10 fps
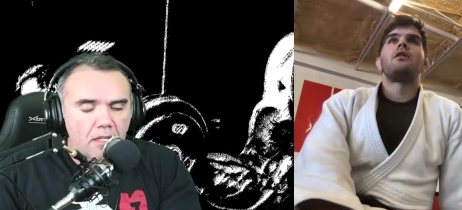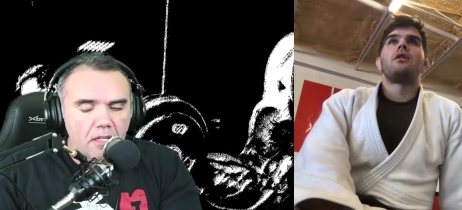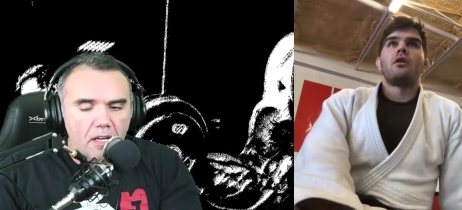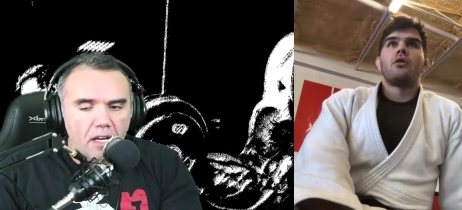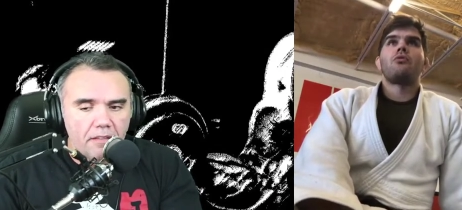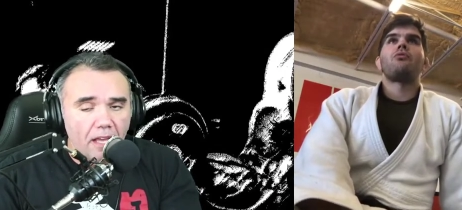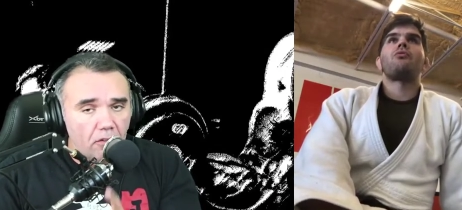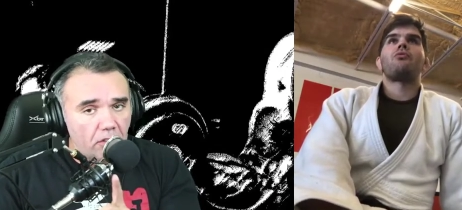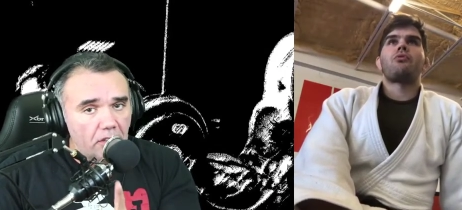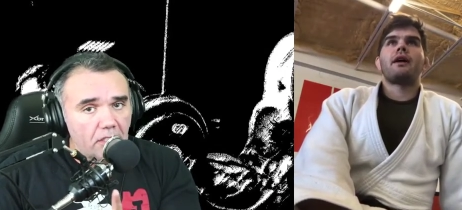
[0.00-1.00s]
Speaker 1: Uh, now, the
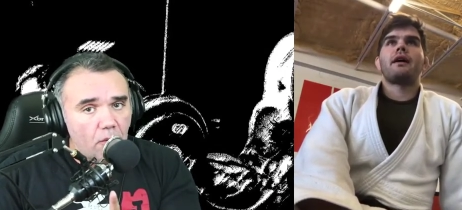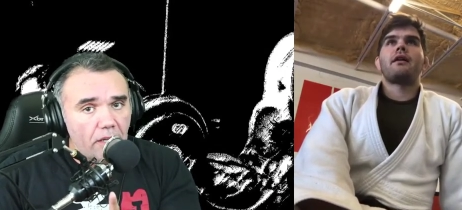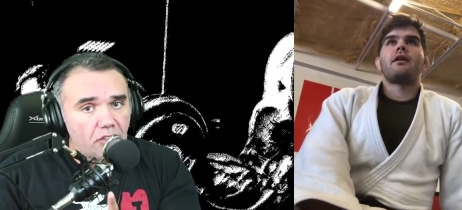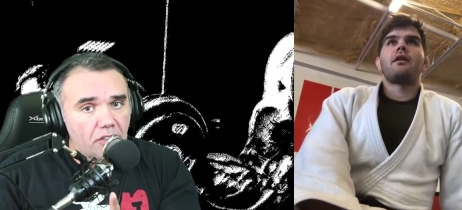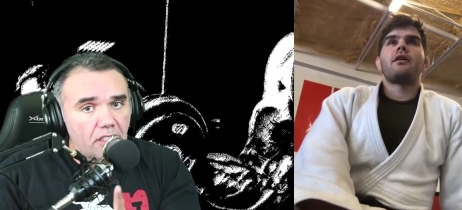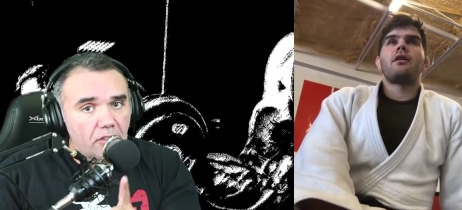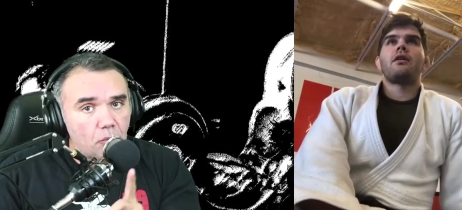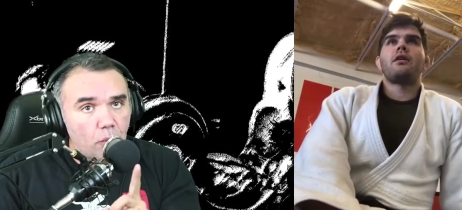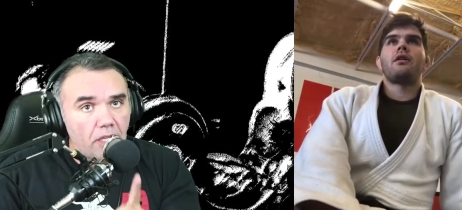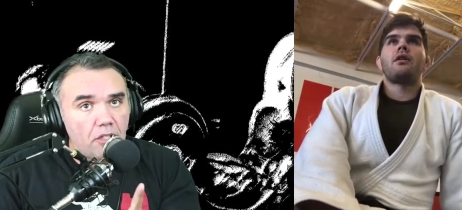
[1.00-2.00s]
other question is:
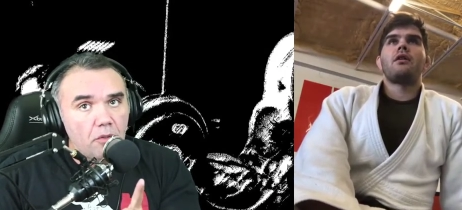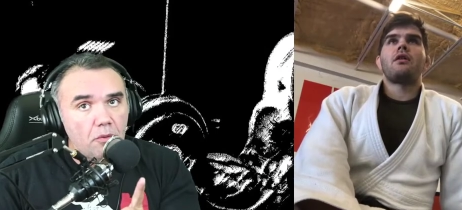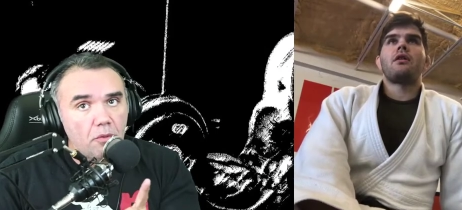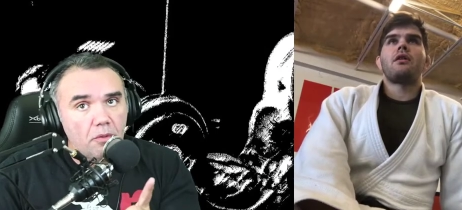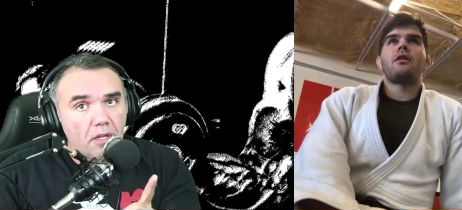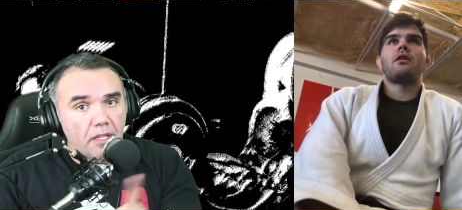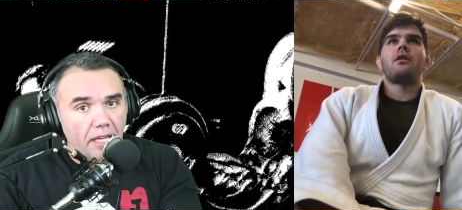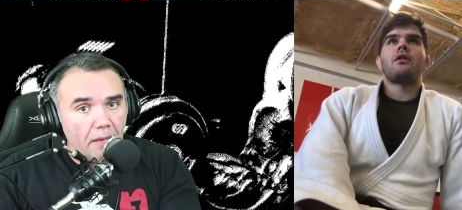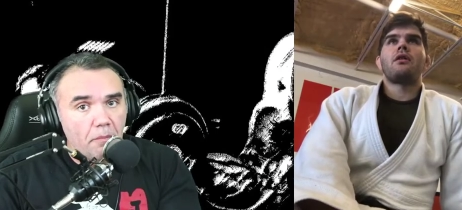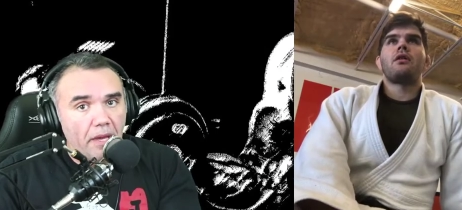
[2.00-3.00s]
When you
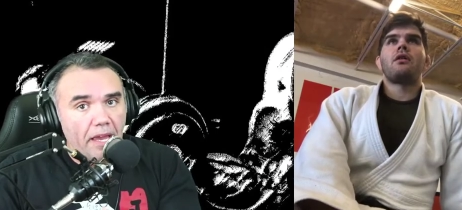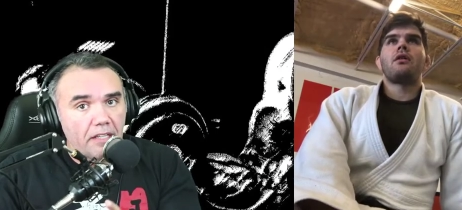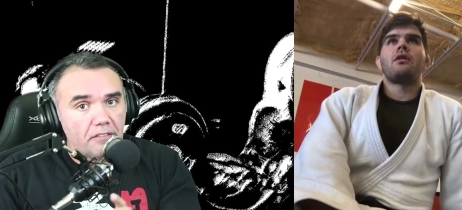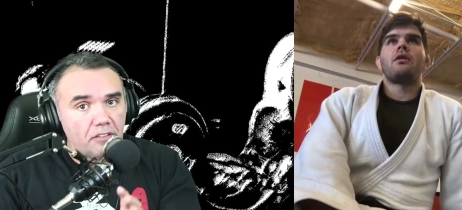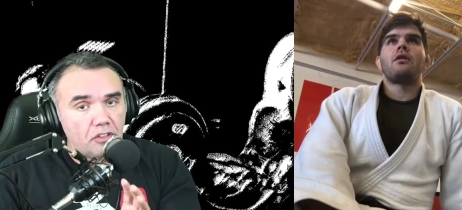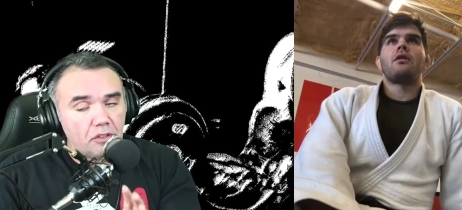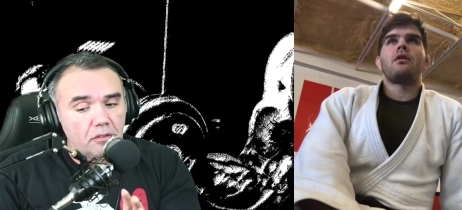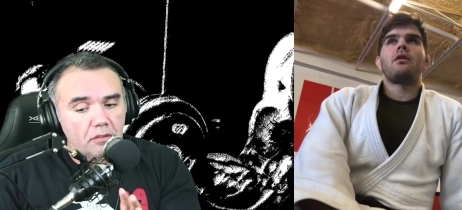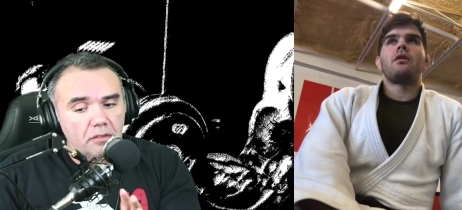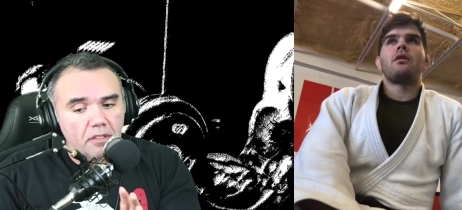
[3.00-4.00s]
came back, did
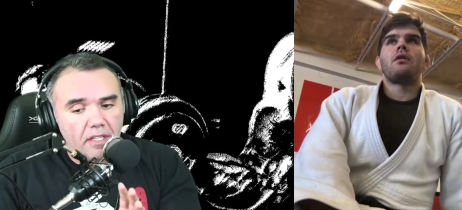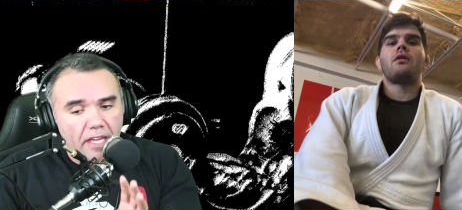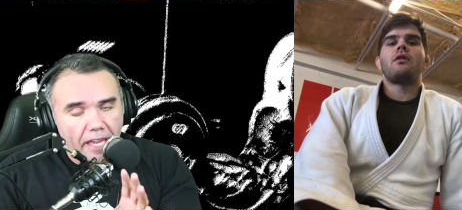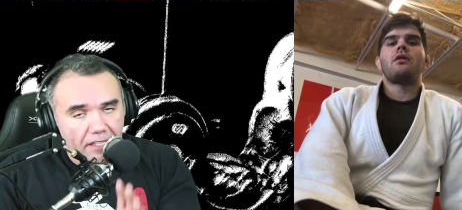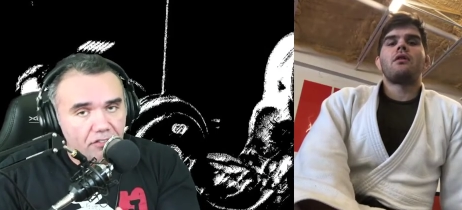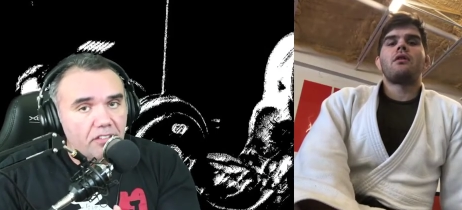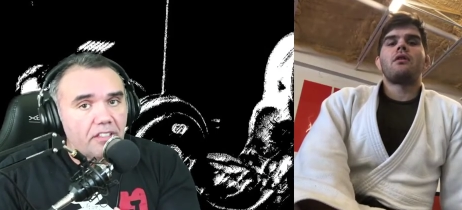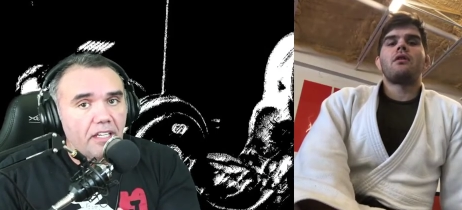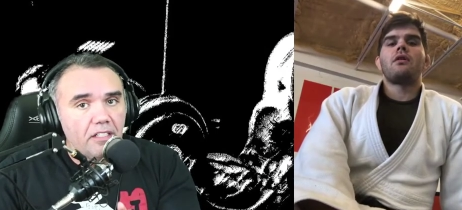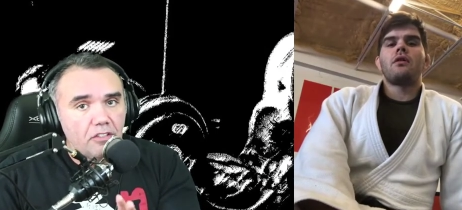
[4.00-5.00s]
you
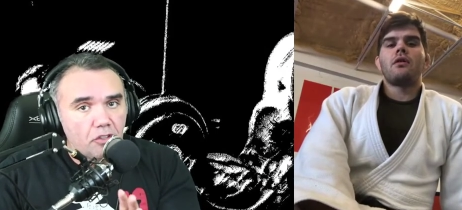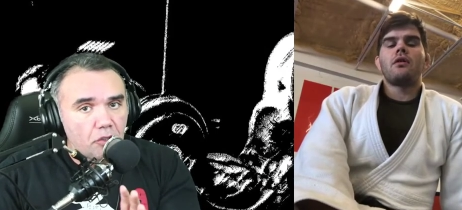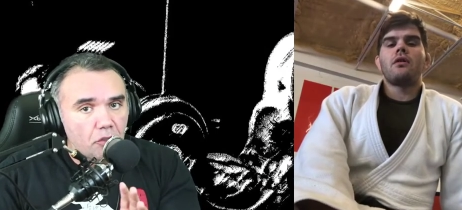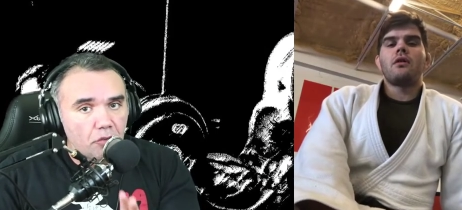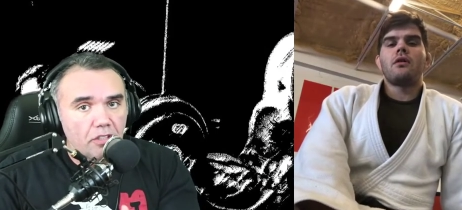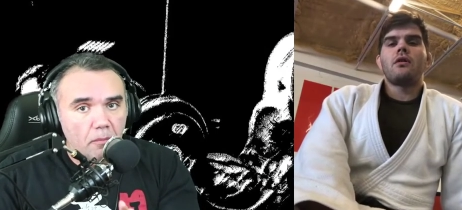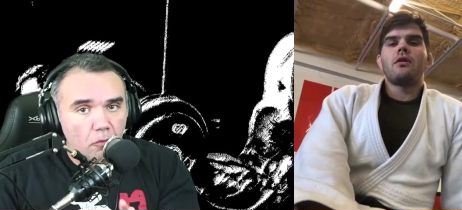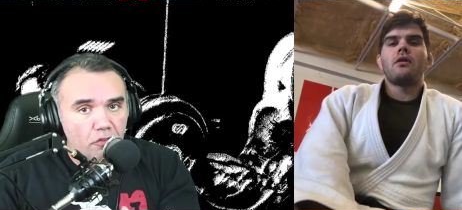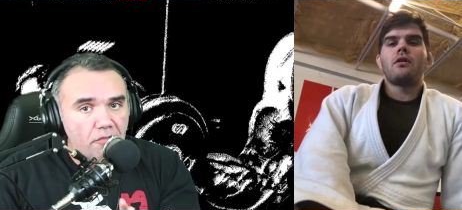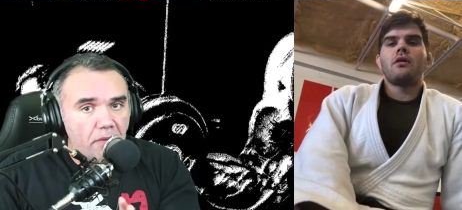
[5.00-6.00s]
hesitate to do some
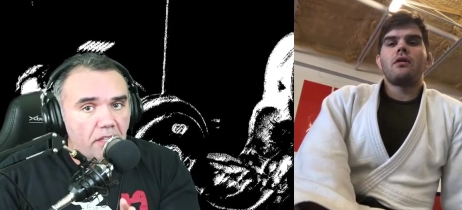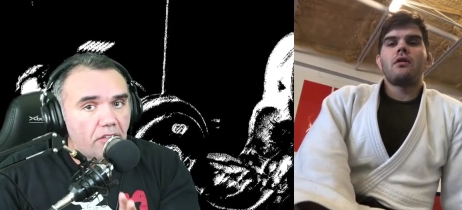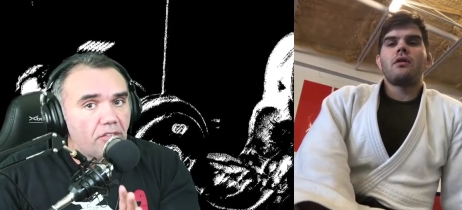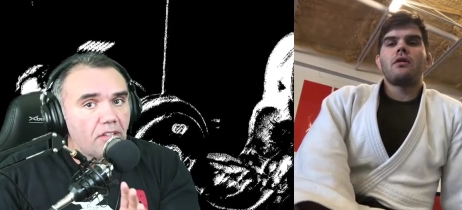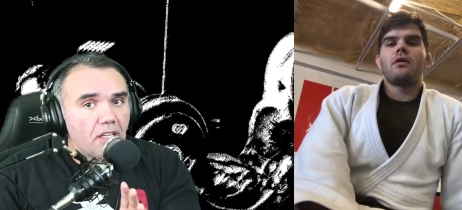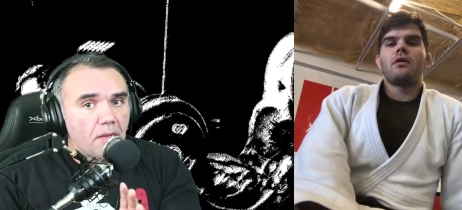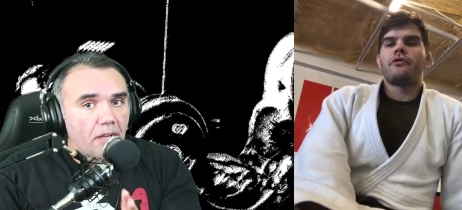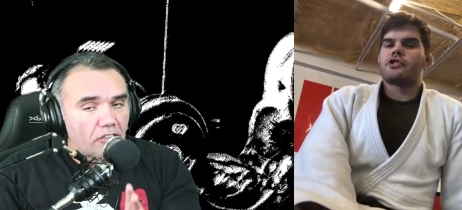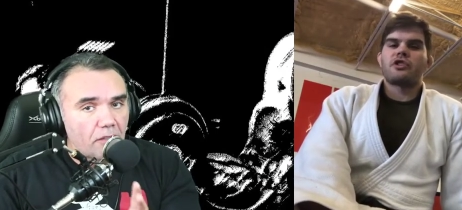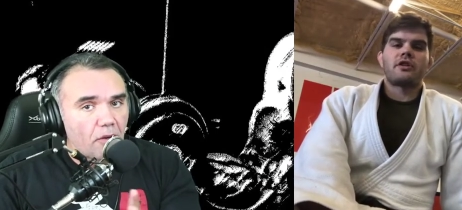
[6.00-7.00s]
movements because
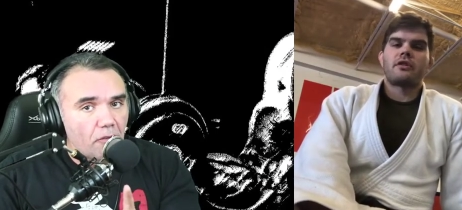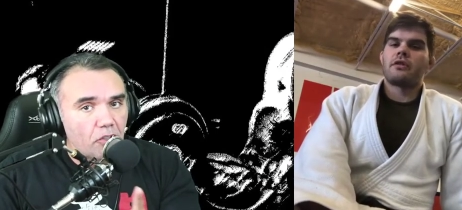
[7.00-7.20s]
sure. I, I, was